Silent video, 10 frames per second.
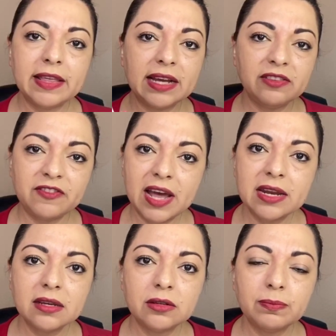
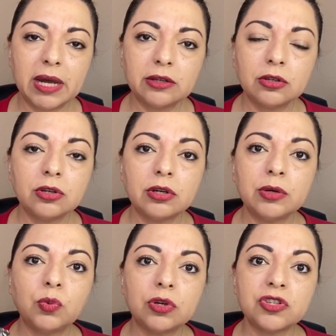galvanic microcurrent
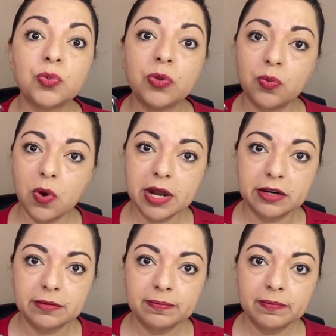works with
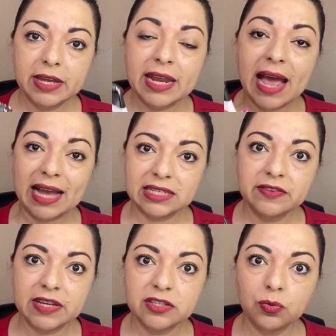water. It
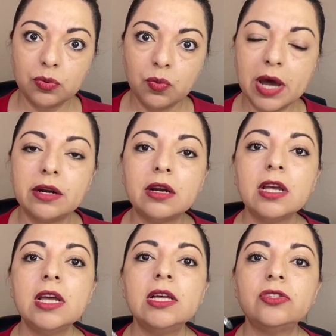activates with water.
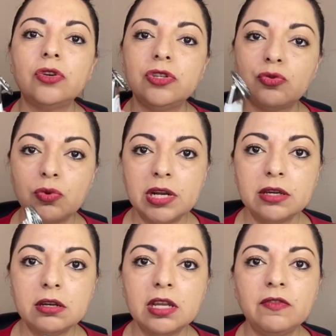So it's really
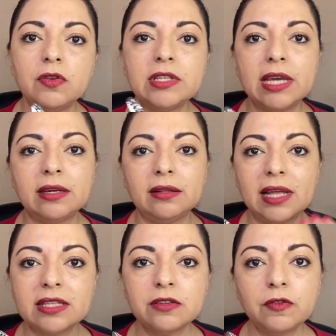good if you take a
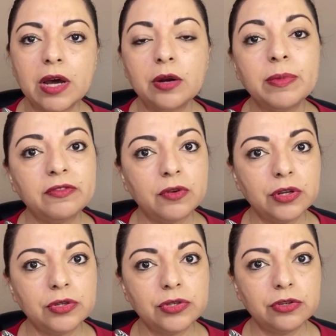glass of water before you
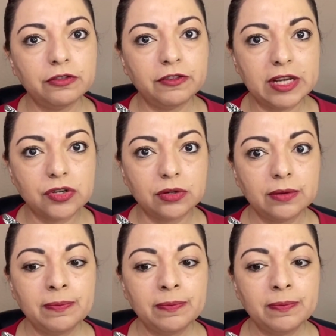do your facial.